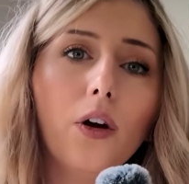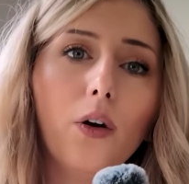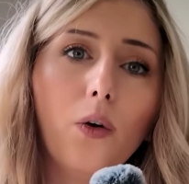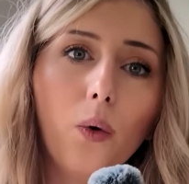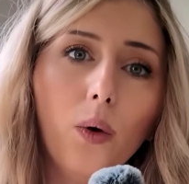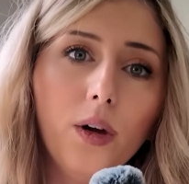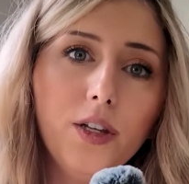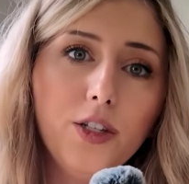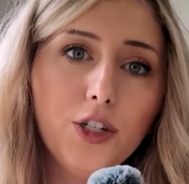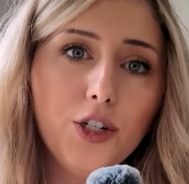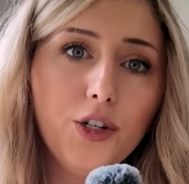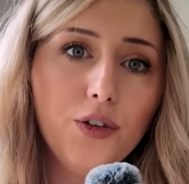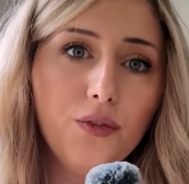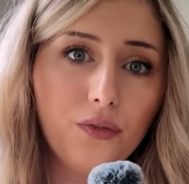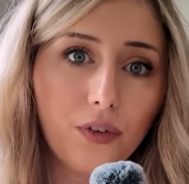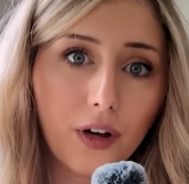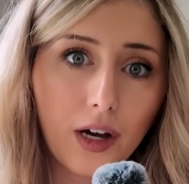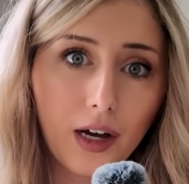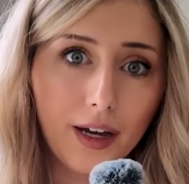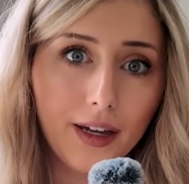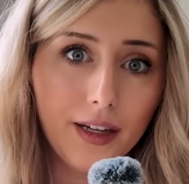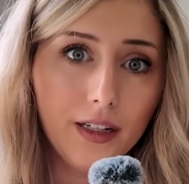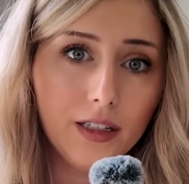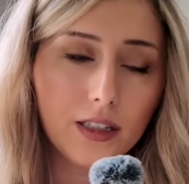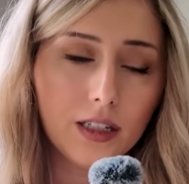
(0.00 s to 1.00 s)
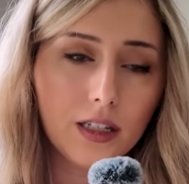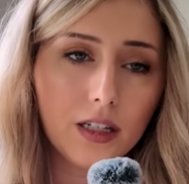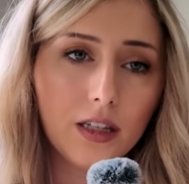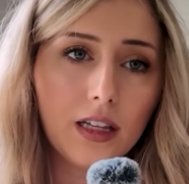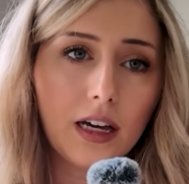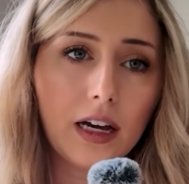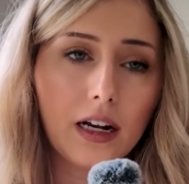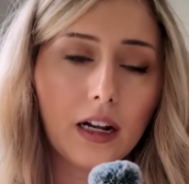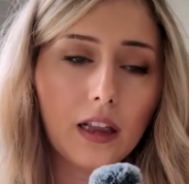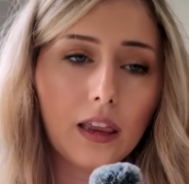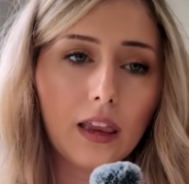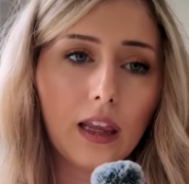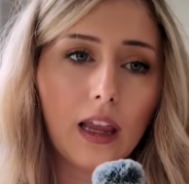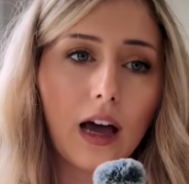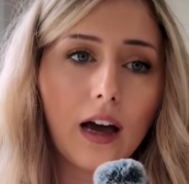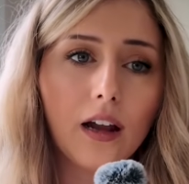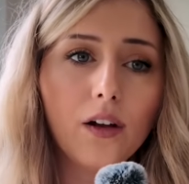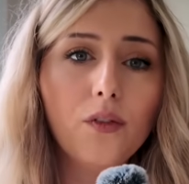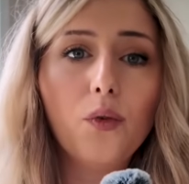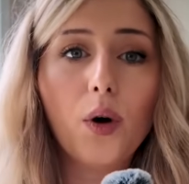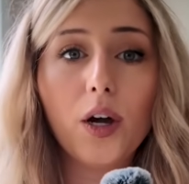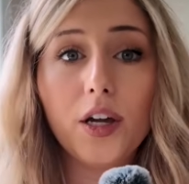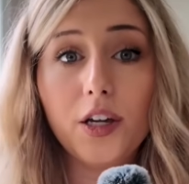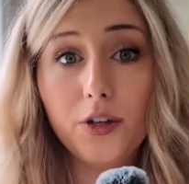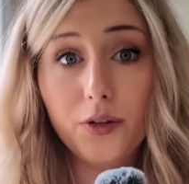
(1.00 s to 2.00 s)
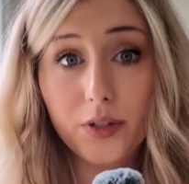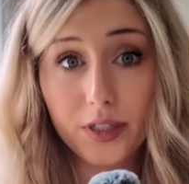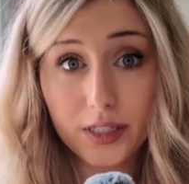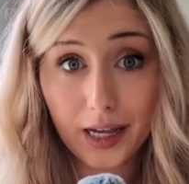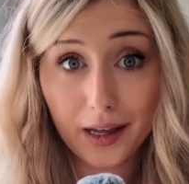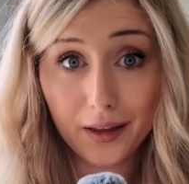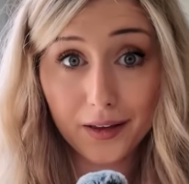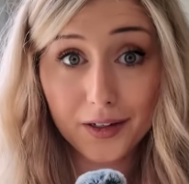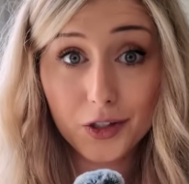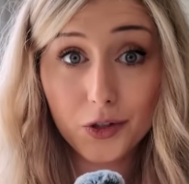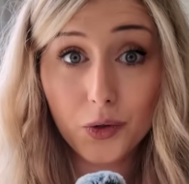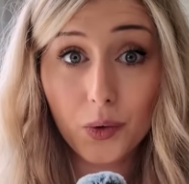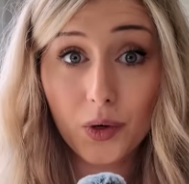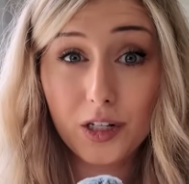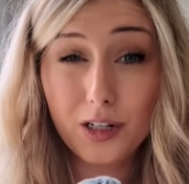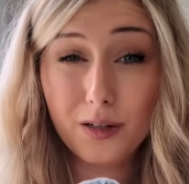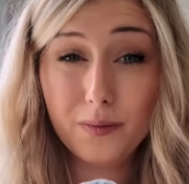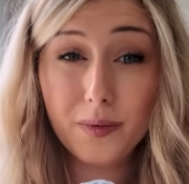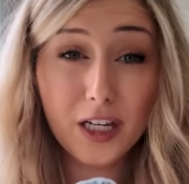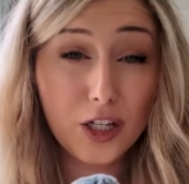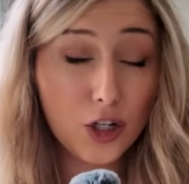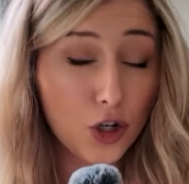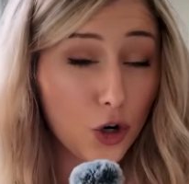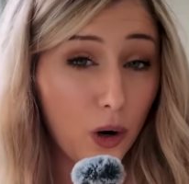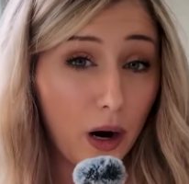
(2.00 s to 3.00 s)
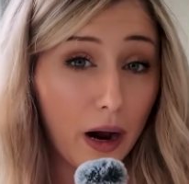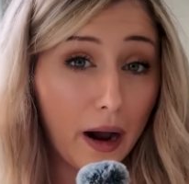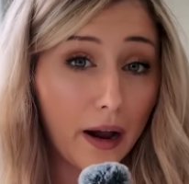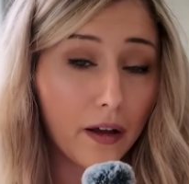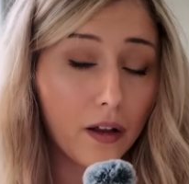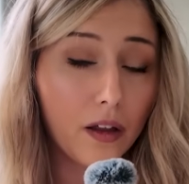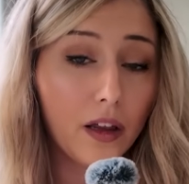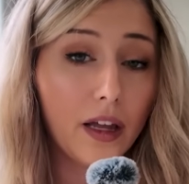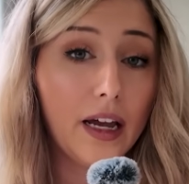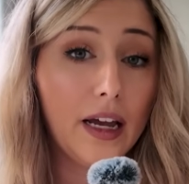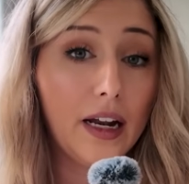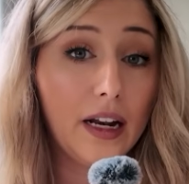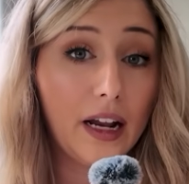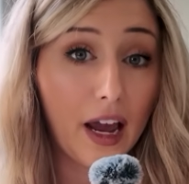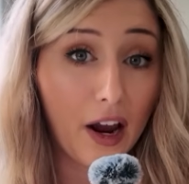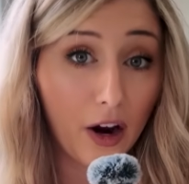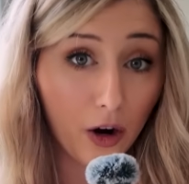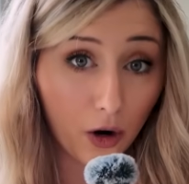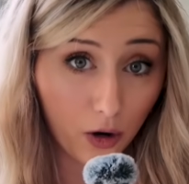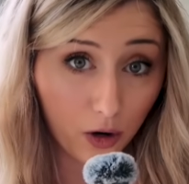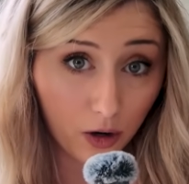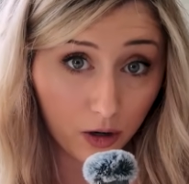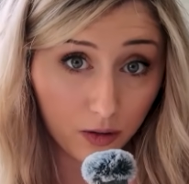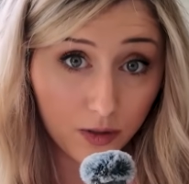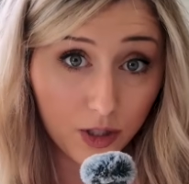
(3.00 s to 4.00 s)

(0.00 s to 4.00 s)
going to find that a lot of what you sell is going to be trial and error.